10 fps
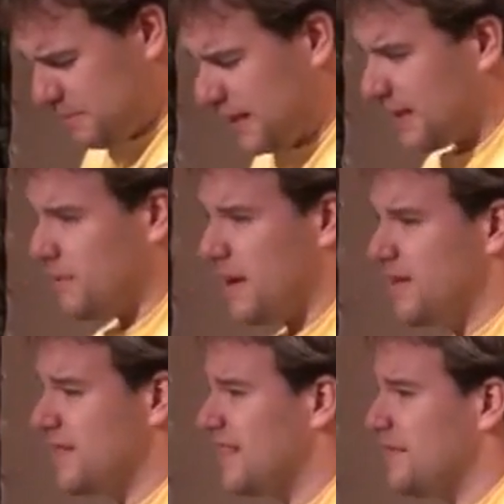Telling your
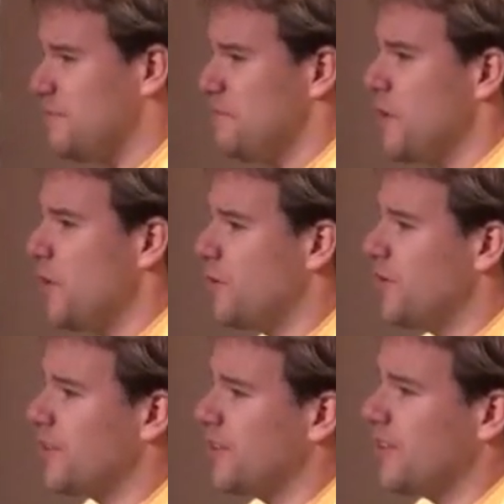parents that, no, you're
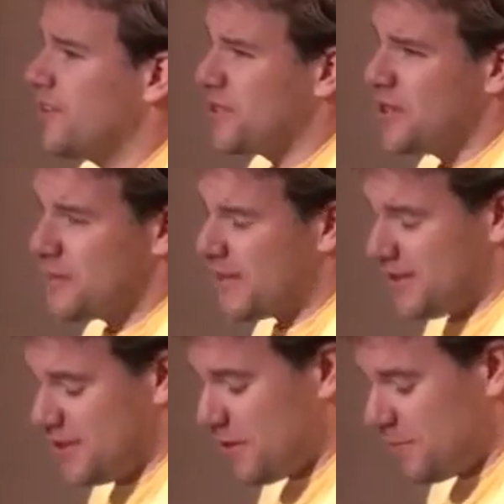not going to go to church because
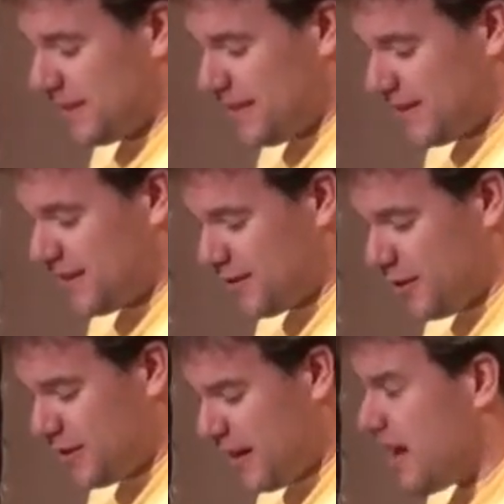you don't believe in
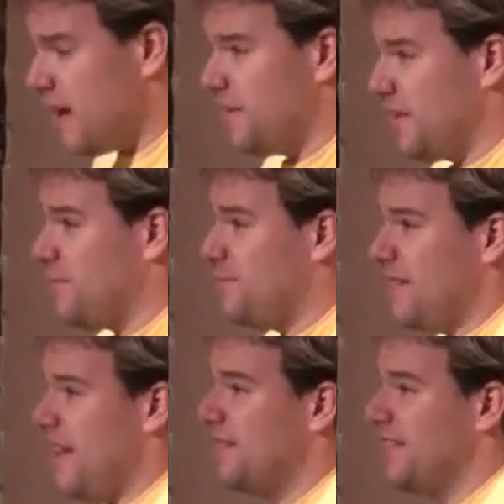God. For the
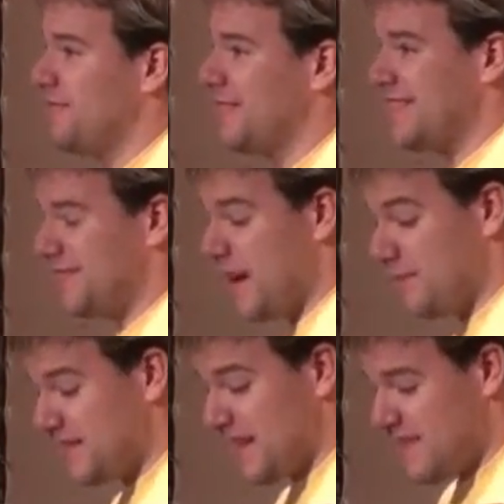heavily religious
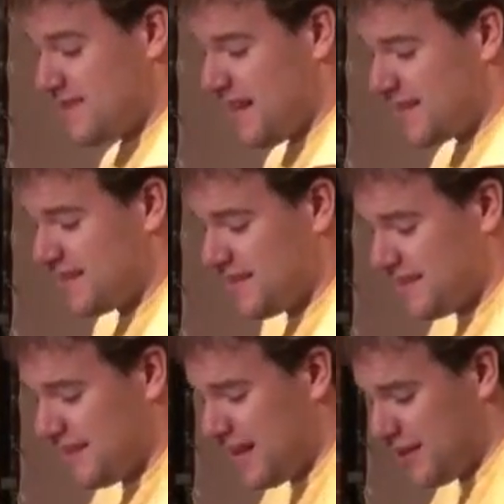families, that's
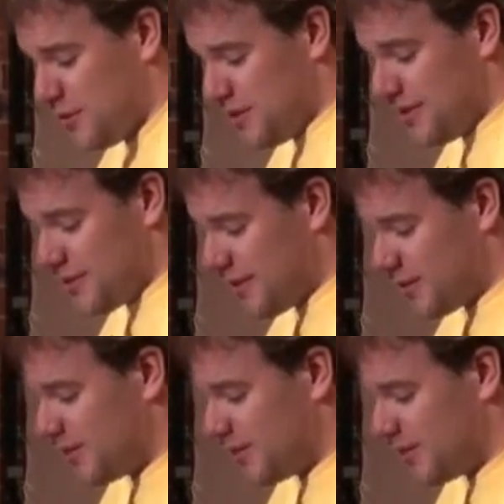a huge issue that